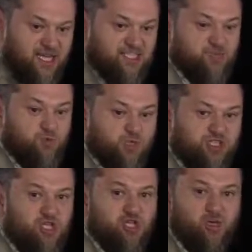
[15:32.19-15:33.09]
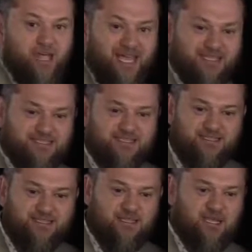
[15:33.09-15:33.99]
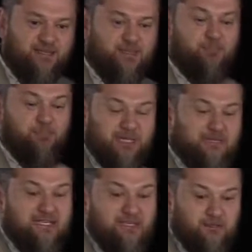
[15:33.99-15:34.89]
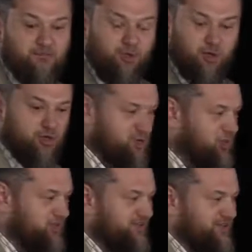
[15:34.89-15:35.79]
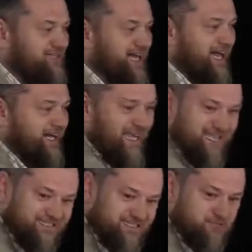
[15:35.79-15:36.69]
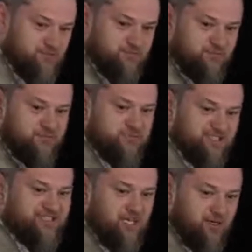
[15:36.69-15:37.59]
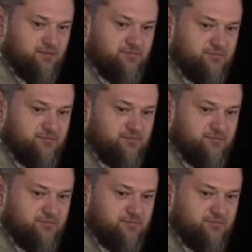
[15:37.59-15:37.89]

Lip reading: it's what creates the building block of entire cancer cell,